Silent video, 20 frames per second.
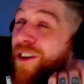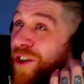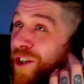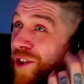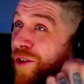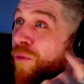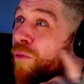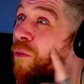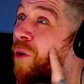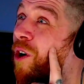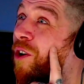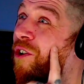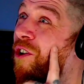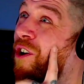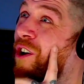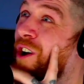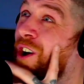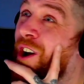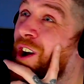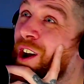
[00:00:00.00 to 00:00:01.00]

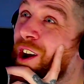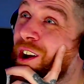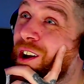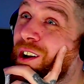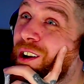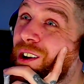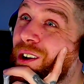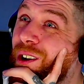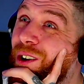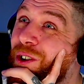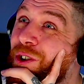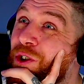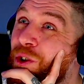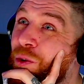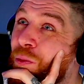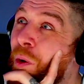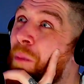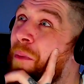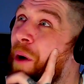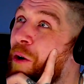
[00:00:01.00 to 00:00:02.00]

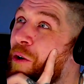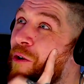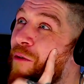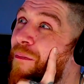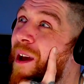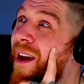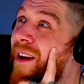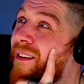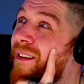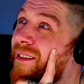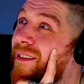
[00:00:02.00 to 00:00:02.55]
Someone borrowed me.